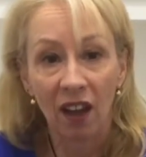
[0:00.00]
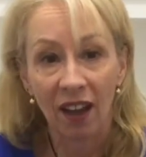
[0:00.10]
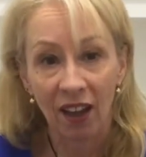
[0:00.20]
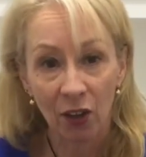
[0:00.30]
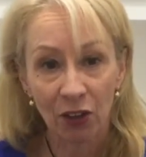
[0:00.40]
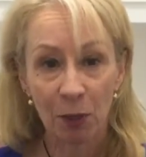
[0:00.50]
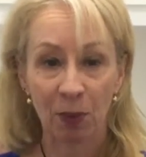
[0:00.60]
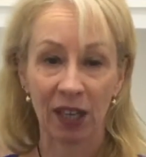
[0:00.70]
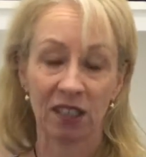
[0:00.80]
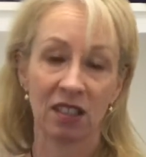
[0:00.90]
healthy
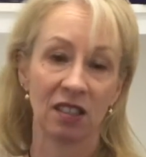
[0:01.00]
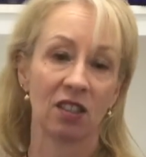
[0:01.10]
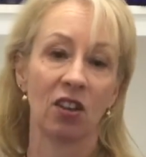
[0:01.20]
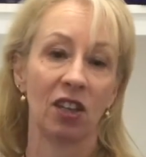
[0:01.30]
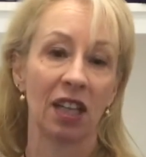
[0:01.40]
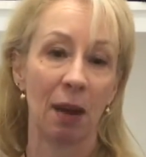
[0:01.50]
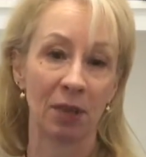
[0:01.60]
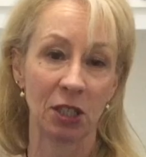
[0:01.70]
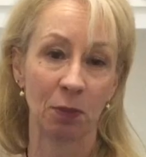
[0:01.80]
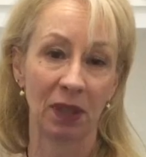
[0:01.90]
practices are going to come
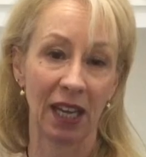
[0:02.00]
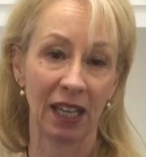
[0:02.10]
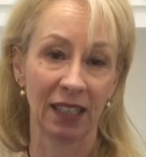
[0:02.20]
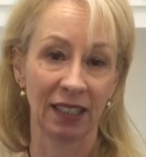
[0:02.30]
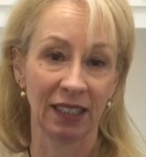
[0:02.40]
into play.